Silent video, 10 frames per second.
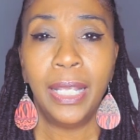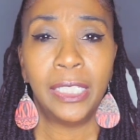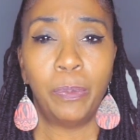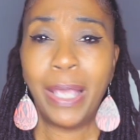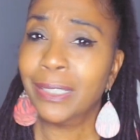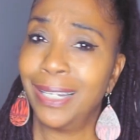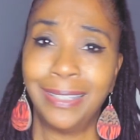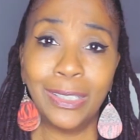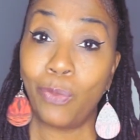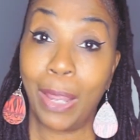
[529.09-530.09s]
especially
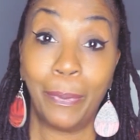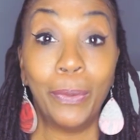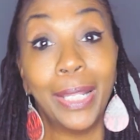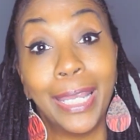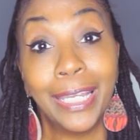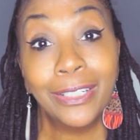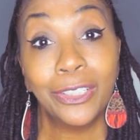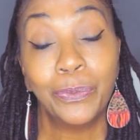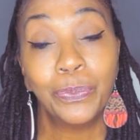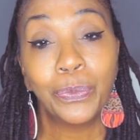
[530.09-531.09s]
at this ripe old age.